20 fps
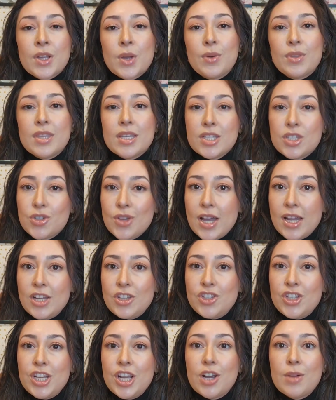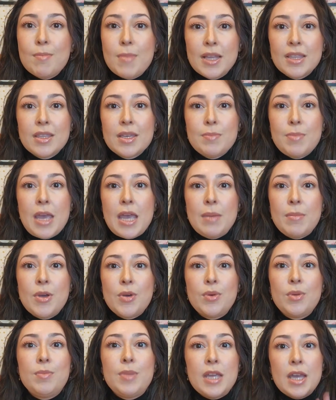With this strategy, her monthly
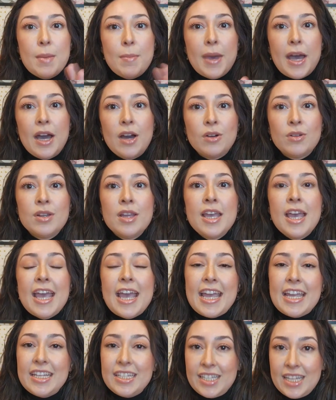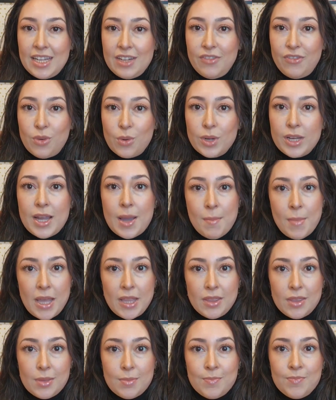payment would be about $1,840 a
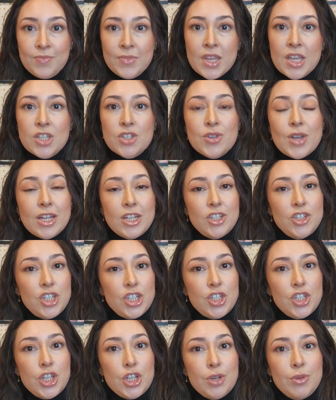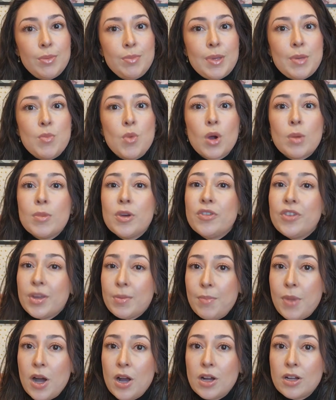month. Strategy two would be more
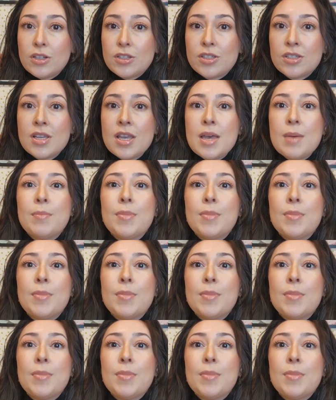moving parts,